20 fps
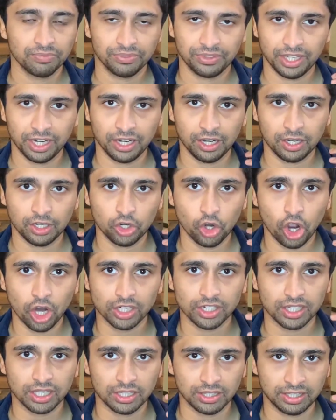they're
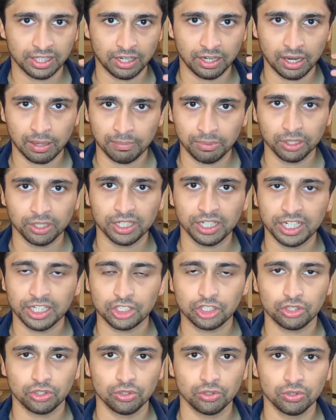not their ability
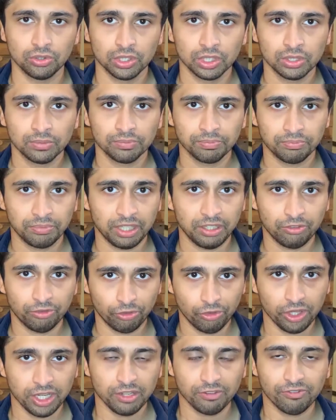to be
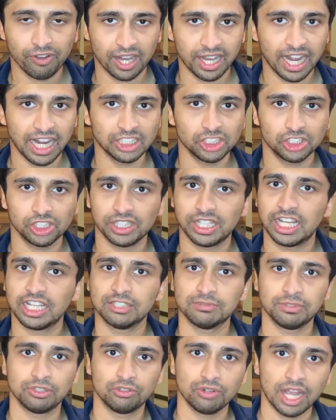free financially
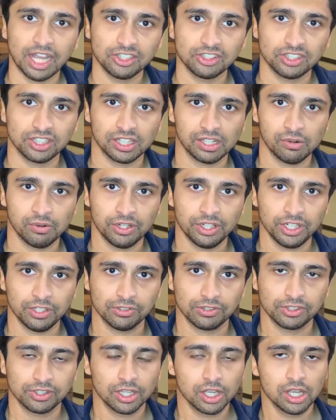has been drastically
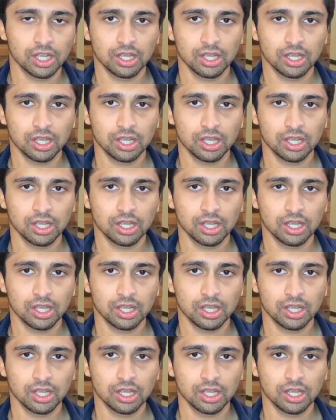reduced.